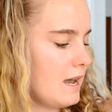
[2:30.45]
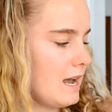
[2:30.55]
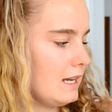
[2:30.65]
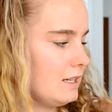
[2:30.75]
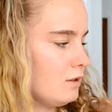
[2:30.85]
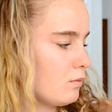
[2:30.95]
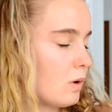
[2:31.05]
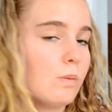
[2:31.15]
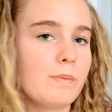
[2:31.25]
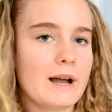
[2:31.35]
and
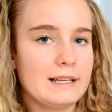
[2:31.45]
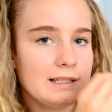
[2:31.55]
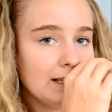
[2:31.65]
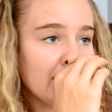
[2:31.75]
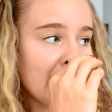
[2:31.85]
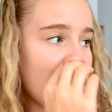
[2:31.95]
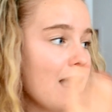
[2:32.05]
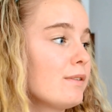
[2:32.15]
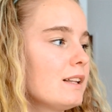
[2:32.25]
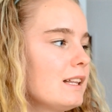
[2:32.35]
rope binding. I
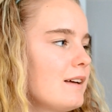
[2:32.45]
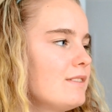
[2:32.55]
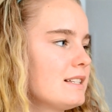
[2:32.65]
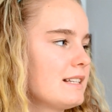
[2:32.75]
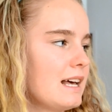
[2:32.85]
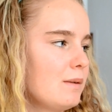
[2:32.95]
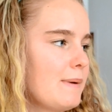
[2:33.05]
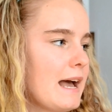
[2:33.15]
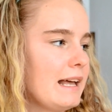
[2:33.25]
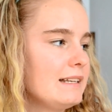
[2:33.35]
really love this saddle
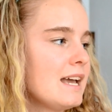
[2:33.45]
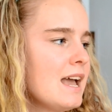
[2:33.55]
pad.